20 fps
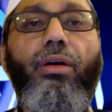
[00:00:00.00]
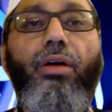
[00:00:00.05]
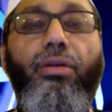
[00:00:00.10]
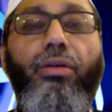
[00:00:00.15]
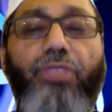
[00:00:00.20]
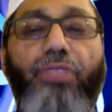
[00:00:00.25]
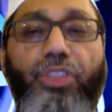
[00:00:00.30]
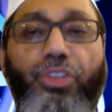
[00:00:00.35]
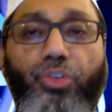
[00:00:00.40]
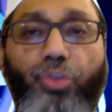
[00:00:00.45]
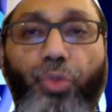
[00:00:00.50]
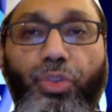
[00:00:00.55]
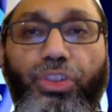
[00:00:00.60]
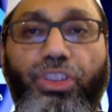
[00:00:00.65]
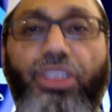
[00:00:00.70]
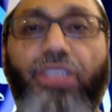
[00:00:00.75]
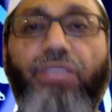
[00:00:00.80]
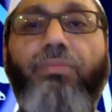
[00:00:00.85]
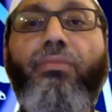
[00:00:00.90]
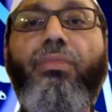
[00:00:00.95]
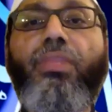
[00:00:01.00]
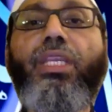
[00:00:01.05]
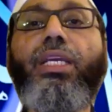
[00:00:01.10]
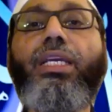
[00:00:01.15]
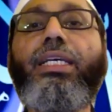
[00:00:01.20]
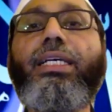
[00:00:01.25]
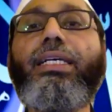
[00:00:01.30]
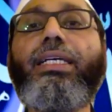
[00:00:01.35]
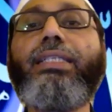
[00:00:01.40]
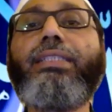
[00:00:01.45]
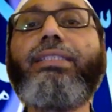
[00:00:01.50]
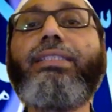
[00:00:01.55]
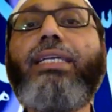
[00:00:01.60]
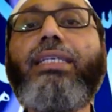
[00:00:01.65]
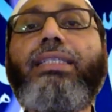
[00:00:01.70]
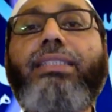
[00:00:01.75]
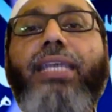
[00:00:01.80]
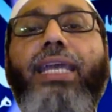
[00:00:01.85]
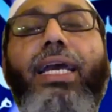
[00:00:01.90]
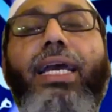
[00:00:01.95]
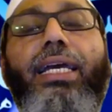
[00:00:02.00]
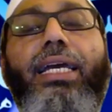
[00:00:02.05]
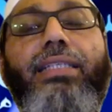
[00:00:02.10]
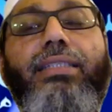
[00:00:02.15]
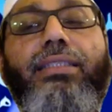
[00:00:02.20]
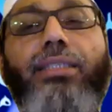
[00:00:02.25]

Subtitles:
these sources, such as